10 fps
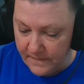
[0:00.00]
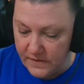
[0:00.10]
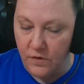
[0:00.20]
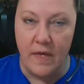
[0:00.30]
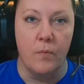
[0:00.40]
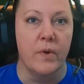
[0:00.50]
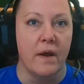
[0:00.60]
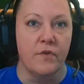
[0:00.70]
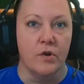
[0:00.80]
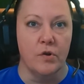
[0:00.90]
so that
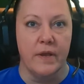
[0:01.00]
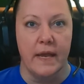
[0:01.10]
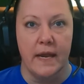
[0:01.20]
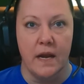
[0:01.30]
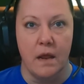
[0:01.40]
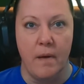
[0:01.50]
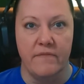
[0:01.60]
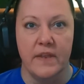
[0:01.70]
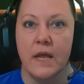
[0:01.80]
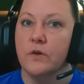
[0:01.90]
whenever you're looking at any of my
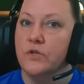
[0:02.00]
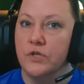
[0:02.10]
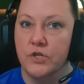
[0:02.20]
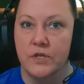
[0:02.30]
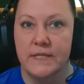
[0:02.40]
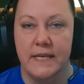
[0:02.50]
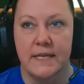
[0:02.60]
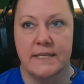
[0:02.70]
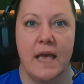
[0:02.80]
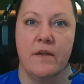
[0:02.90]
videos, you should see
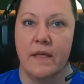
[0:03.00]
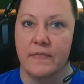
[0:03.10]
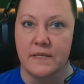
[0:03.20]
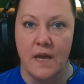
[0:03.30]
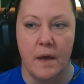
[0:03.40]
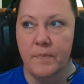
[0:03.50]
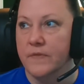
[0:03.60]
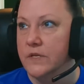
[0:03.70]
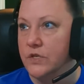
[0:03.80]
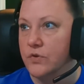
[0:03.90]
it down at the top
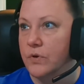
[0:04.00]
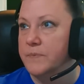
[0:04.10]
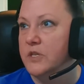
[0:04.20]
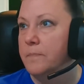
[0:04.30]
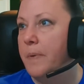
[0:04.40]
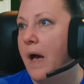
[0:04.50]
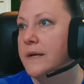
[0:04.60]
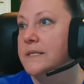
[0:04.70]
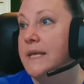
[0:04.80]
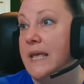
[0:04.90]
of the description
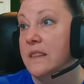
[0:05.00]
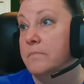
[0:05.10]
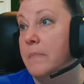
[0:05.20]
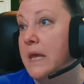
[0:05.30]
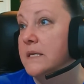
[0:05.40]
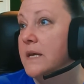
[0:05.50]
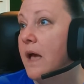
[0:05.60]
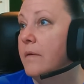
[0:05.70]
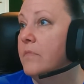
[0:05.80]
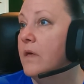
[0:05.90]
box. In the
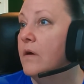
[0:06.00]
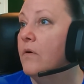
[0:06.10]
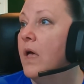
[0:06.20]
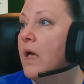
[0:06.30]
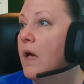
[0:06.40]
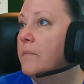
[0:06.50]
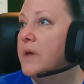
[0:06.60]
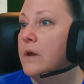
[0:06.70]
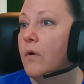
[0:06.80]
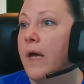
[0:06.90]
meantime, though, I'm
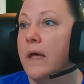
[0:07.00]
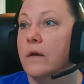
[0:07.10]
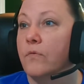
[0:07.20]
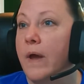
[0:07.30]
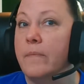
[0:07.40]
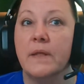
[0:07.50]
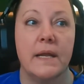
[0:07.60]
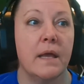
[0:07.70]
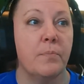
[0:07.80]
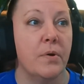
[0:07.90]
going to go ahead and grab the
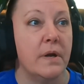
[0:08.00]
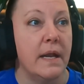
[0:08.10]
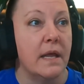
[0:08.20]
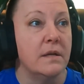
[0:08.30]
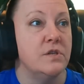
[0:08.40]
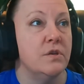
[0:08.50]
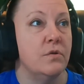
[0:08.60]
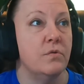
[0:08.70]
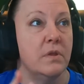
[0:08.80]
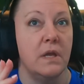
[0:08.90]
link, put it
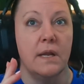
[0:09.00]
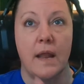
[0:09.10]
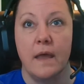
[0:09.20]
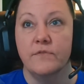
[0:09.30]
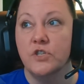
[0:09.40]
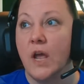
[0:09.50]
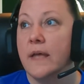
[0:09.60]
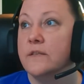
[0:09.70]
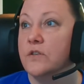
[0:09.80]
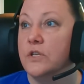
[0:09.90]
into the live
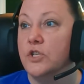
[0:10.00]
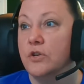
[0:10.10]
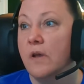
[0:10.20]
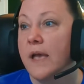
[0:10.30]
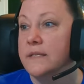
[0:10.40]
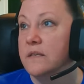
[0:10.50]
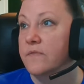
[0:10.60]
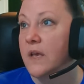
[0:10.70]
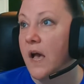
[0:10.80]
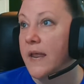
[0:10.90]
chat so that you guys
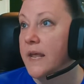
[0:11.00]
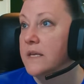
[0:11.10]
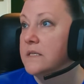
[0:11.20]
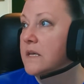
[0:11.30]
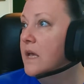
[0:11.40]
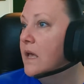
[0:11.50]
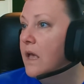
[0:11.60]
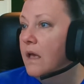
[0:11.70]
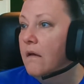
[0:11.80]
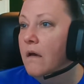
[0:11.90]
have got it.
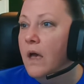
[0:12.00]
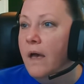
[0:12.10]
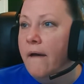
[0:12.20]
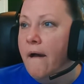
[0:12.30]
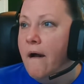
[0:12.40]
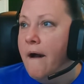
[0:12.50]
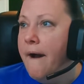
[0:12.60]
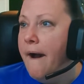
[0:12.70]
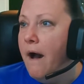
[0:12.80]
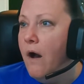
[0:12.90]

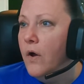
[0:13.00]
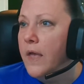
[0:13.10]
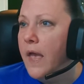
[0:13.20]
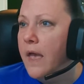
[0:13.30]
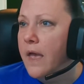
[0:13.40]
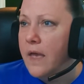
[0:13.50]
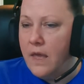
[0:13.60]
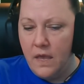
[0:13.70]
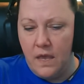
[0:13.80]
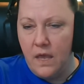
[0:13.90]

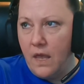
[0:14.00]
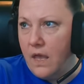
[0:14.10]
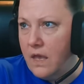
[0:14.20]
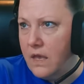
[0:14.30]
Okay.